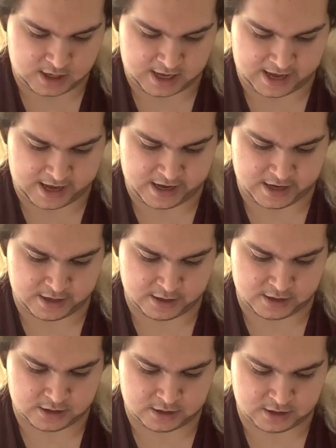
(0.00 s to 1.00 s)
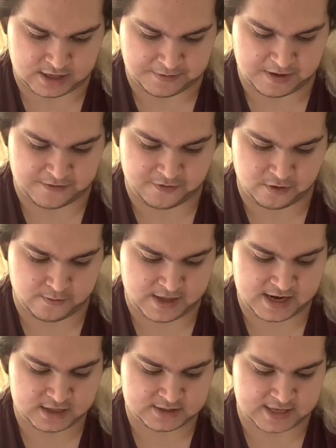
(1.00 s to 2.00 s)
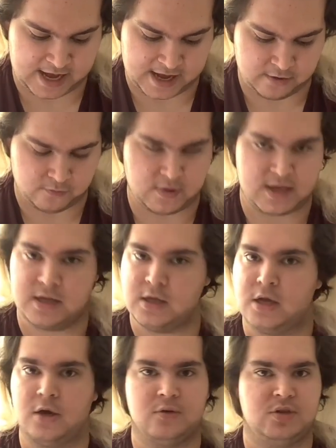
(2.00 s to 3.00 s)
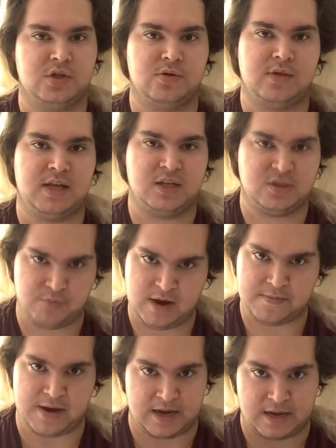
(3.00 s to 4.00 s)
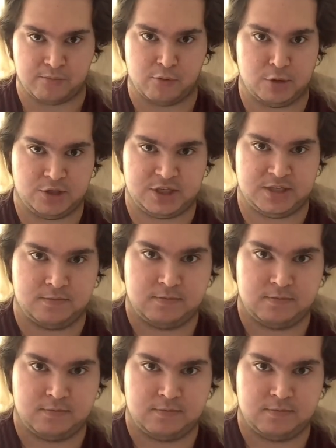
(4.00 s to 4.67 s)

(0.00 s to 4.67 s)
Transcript: And give me a few minutes and we can go to the spray painting portion.